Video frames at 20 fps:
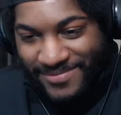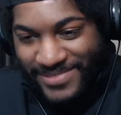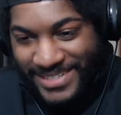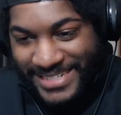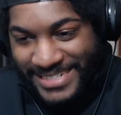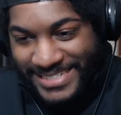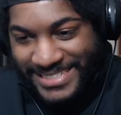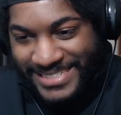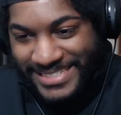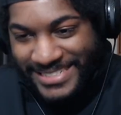I
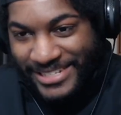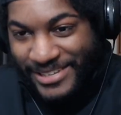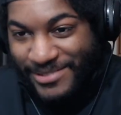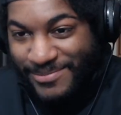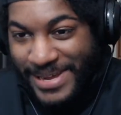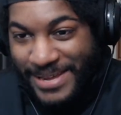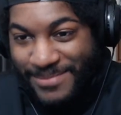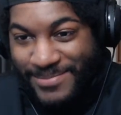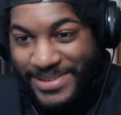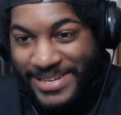mean, it still
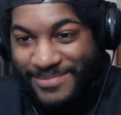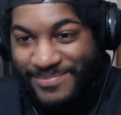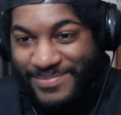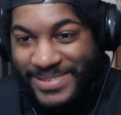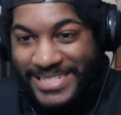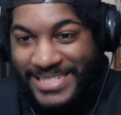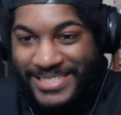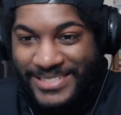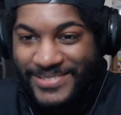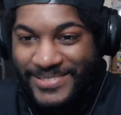might be a
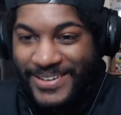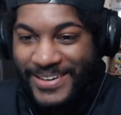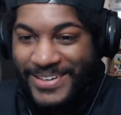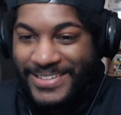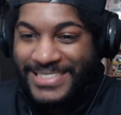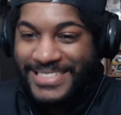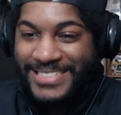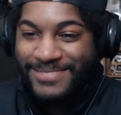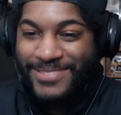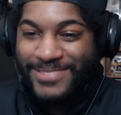bit too
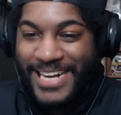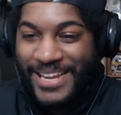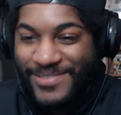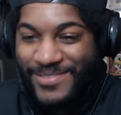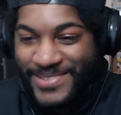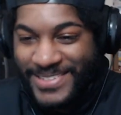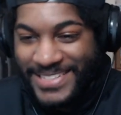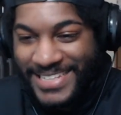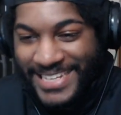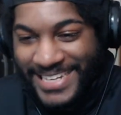early, but I
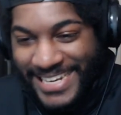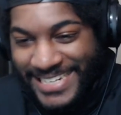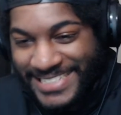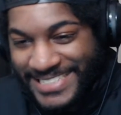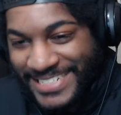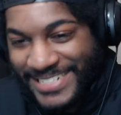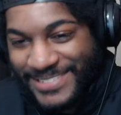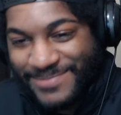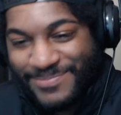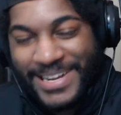feel like I
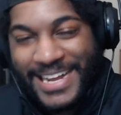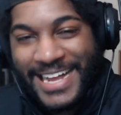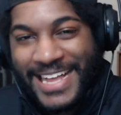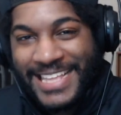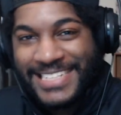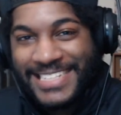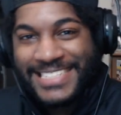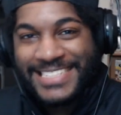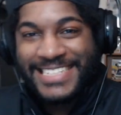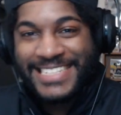should
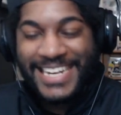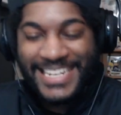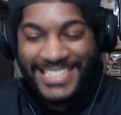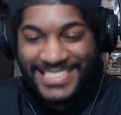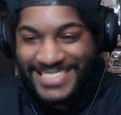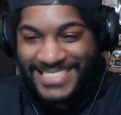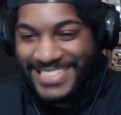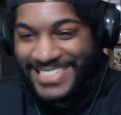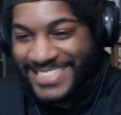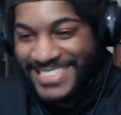
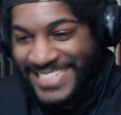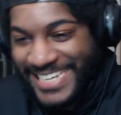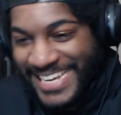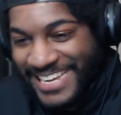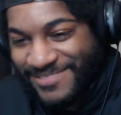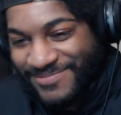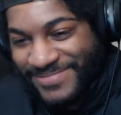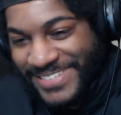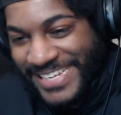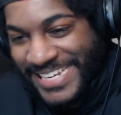apologize to
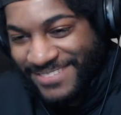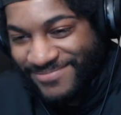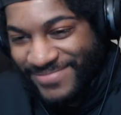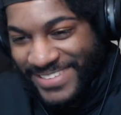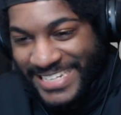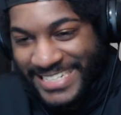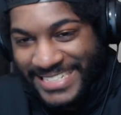Teppei,